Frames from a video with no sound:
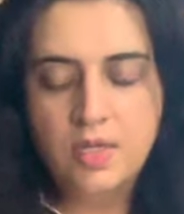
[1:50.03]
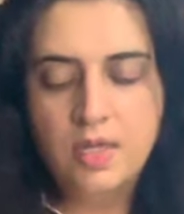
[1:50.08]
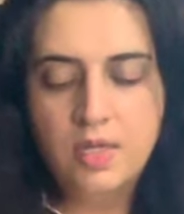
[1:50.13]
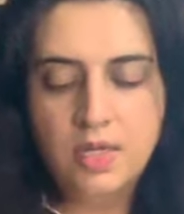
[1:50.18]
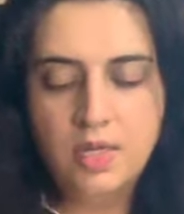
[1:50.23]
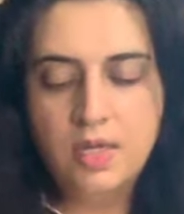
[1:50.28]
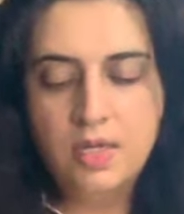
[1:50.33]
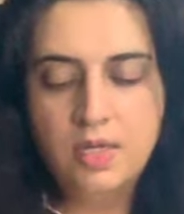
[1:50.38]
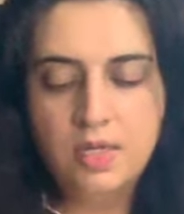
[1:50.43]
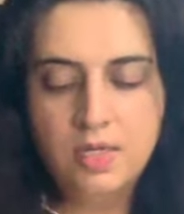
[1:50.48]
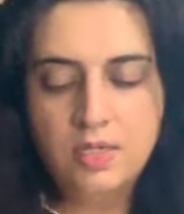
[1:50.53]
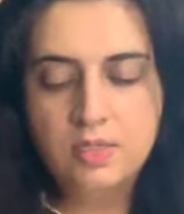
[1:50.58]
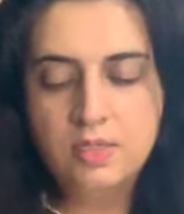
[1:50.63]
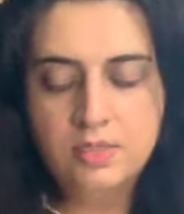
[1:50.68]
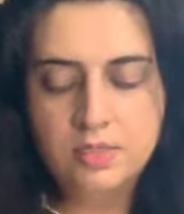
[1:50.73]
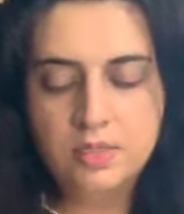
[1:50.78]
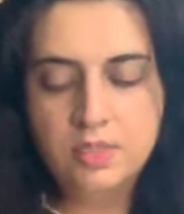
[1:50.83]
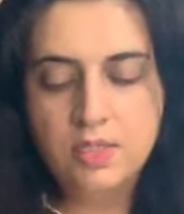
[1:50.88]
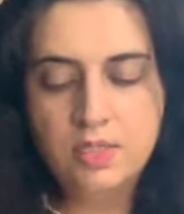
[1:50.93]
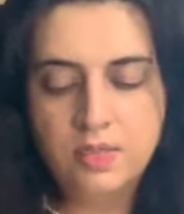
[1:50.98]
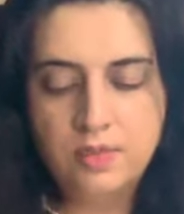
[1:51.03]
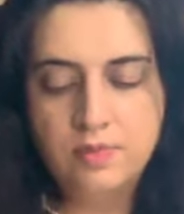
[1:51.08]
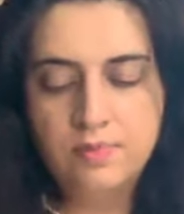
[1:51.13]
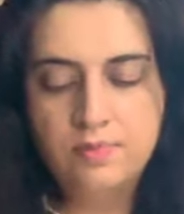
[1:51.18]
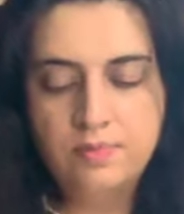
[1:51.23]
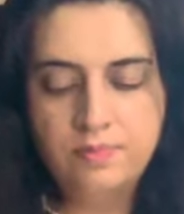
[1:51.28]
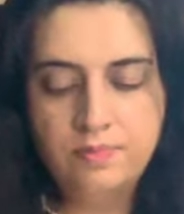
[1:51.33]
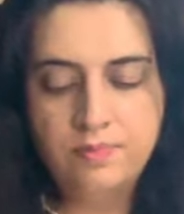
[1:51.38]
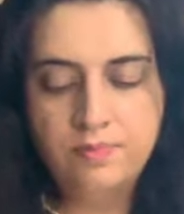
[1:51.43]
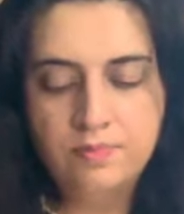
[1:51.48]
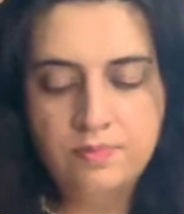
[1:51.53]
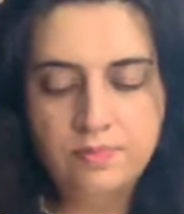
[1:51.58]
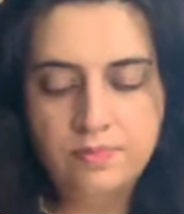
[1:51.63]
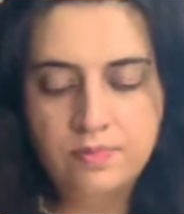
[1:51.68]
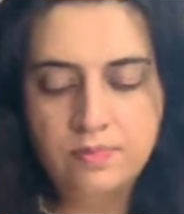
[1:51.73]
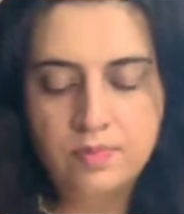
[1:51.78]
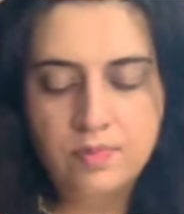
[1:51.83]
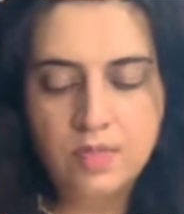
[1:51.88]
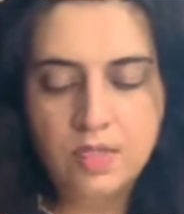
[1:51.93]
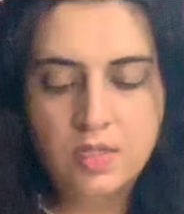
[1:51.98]
And um,
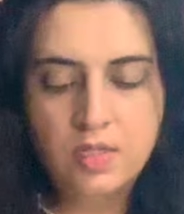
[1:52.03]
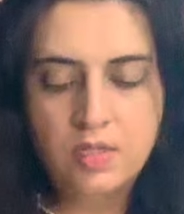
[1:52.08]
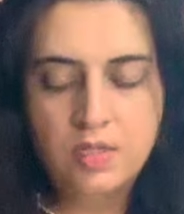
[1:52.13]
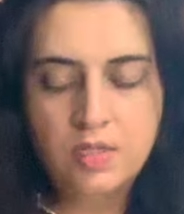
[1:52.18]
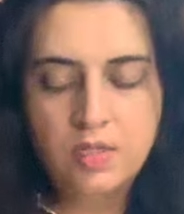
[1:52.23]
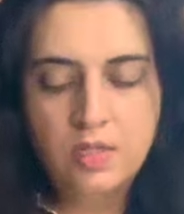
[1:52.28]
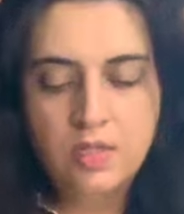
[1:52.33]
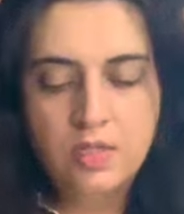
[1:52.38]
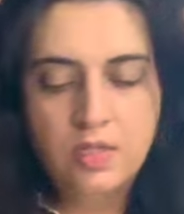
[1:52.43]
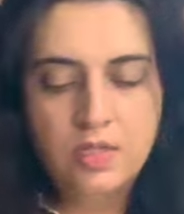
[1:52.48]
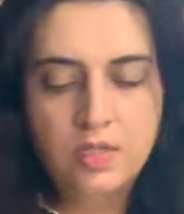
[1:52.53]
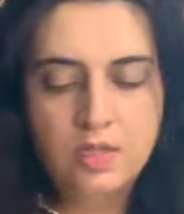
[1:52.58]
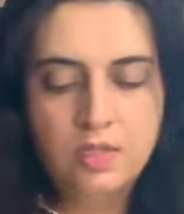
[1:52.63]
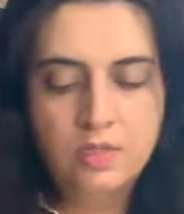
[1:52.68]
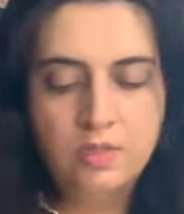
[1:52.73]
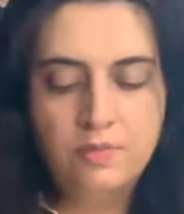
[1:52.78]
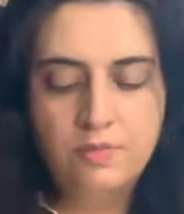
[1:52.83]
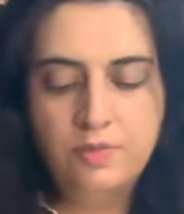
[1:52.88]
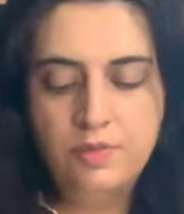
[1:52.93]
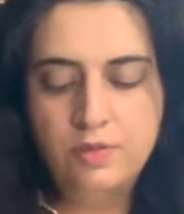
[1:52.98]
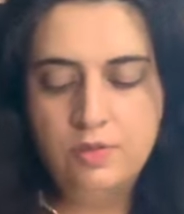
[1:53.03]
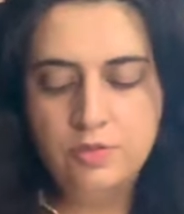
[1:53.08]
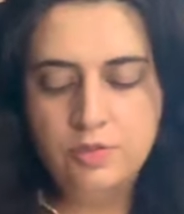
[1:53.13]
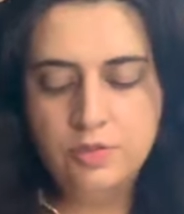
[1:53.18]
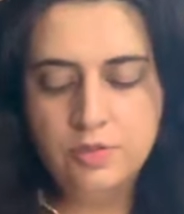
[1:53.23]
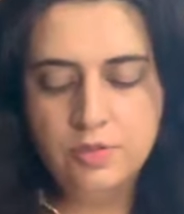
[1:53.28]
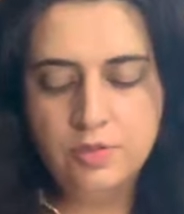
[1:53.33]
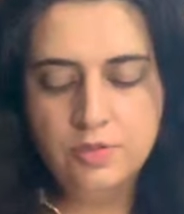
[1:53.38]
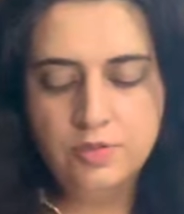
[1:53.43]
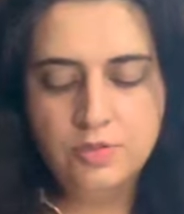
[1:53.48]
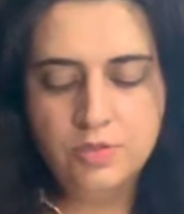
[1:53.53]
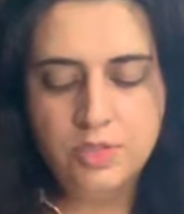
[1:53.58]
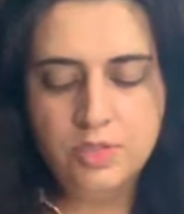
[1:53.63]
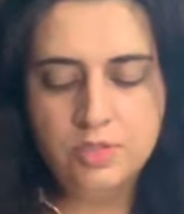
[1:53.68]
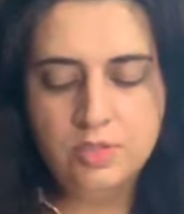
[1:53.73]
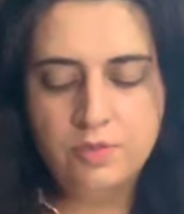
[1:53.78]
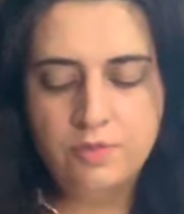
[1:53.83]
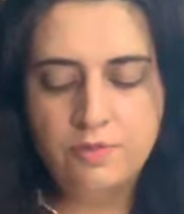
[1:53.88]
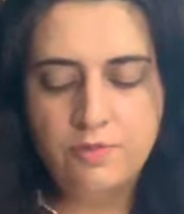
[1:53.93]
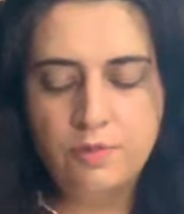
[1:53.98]
the future energy, it's
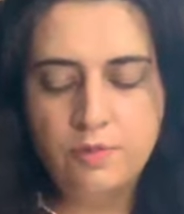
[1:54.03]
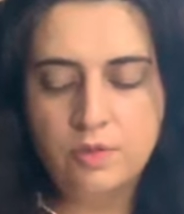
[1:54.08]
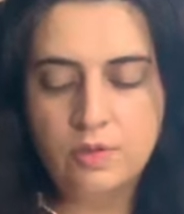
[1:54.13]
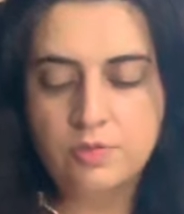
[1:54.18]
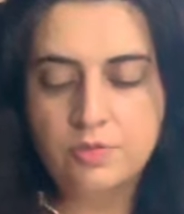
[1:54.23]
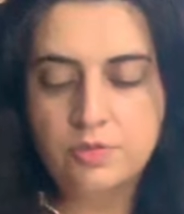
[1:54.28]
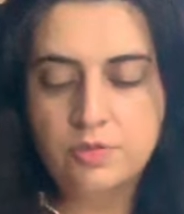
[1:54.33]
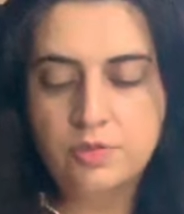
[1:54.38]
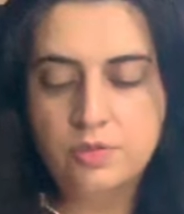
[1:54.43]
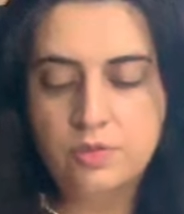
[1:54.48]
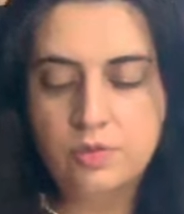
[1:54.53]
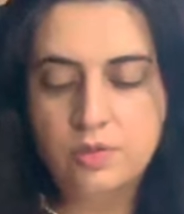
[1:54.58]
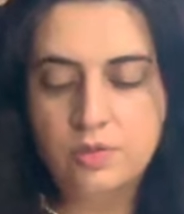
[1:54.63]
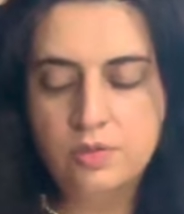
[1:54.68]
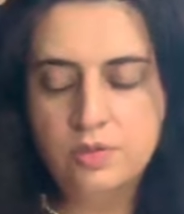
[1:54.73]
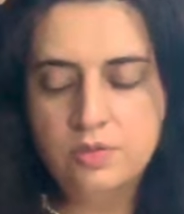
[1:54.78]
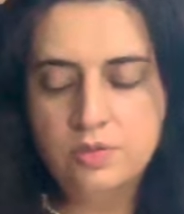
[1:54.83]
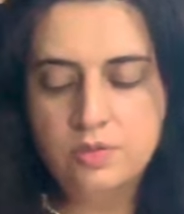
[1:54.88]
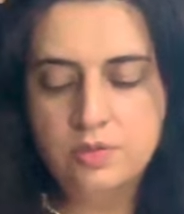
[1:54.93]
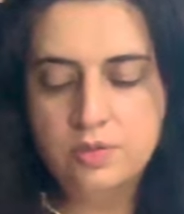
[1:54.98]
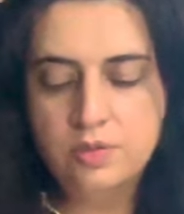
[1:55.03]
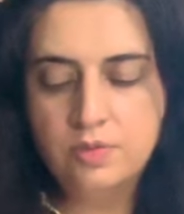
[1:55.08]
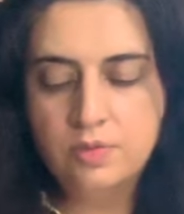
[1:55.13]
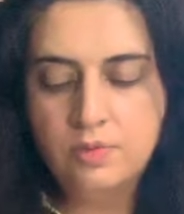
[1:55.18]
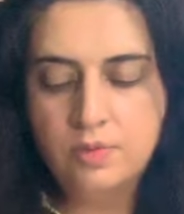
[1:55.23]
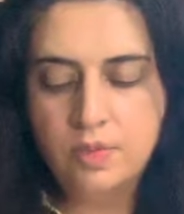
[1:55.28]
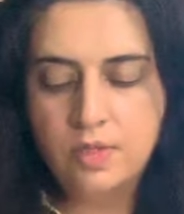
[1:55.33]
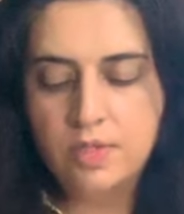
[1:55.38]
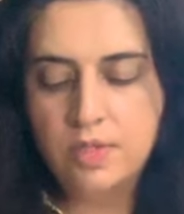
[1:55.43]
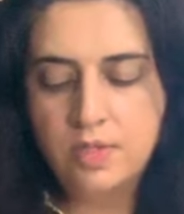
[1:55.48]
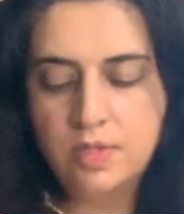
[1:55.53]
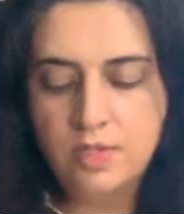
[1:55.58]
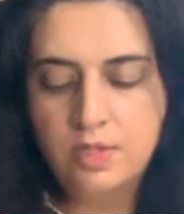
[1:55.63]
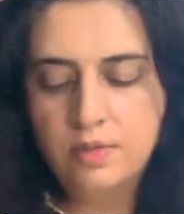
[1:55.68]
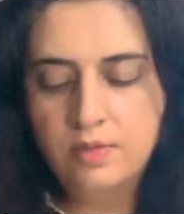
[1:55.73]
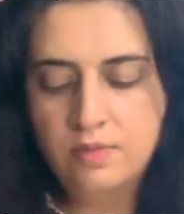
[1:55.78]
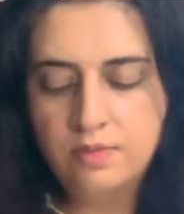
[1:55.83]
the Four of Swords. Okay.